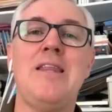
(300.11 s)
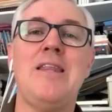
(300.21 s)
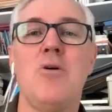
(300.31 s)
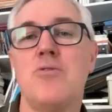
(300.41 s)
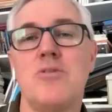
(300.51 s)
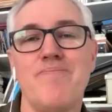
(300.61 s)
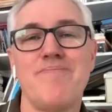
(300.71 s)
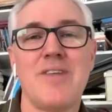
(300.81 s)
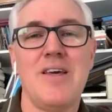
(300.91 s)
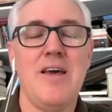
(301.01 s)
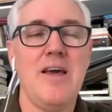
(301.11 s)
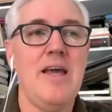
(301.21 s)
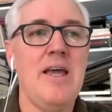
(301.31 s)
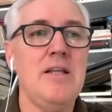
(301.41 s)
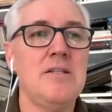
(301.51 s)
mode.
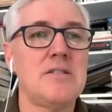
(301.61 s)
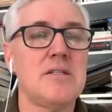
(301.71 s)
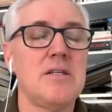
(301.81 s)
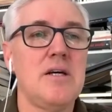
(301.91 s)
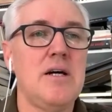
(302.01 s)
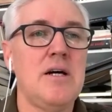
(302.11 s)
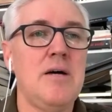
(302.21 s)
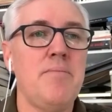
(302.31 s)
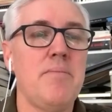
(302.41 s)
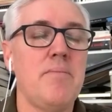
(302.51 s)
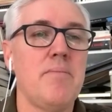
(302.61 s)
And hmm. um,